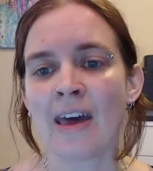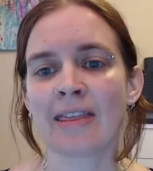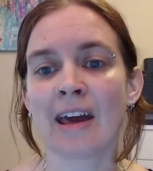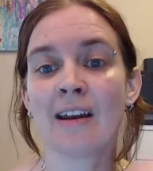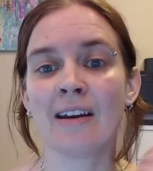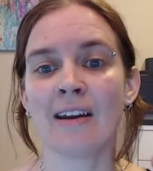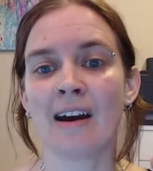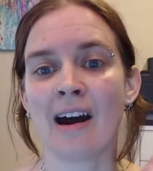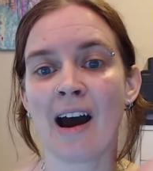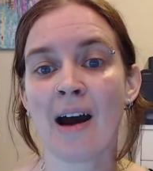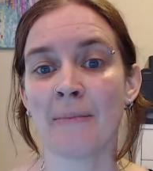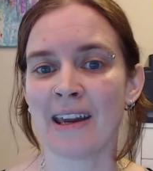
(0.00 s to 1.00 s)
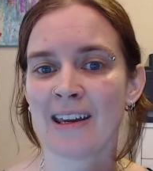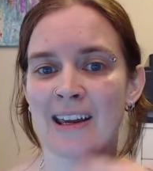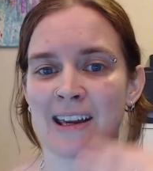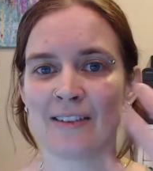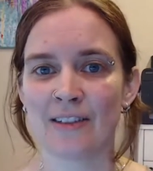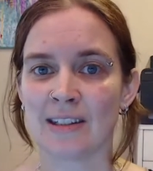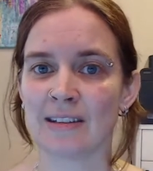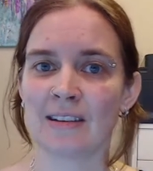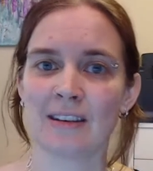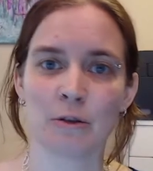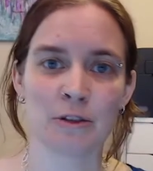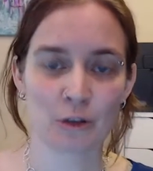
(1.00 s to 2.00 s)
then that it gives
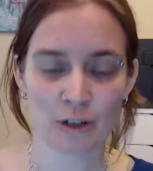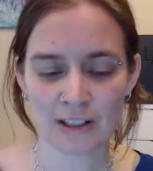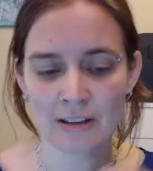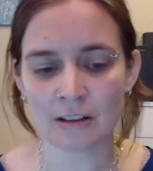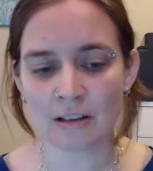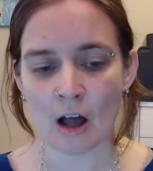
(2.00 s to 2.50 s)
those crystals